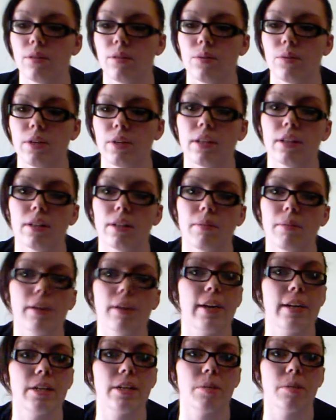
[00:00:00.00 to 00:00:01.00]
with my
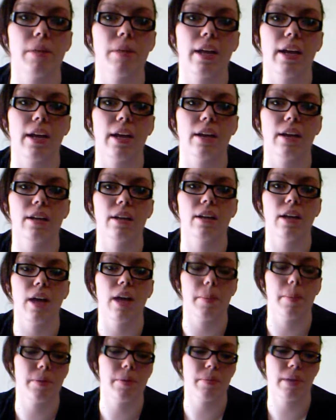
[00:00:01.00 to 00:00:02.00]
razor blade
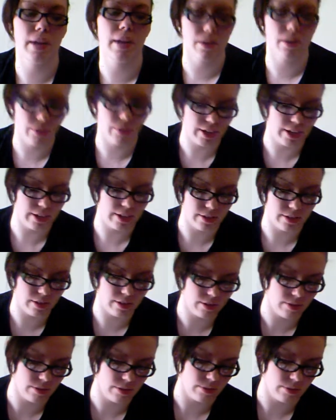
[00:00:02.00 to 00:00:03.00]
up to my
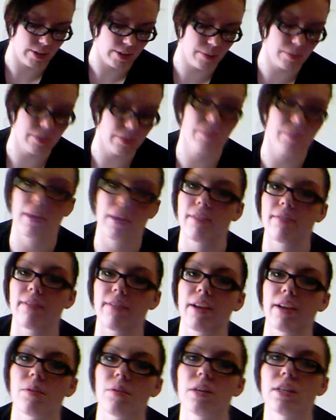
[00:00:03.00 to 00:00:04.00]
wrist, right where the main
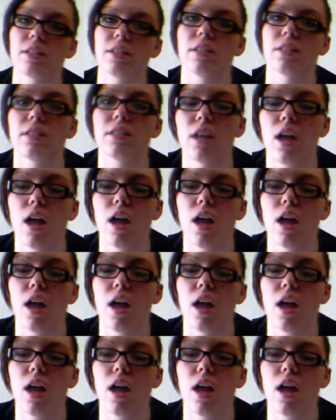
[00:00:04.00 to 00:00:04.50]
vein was,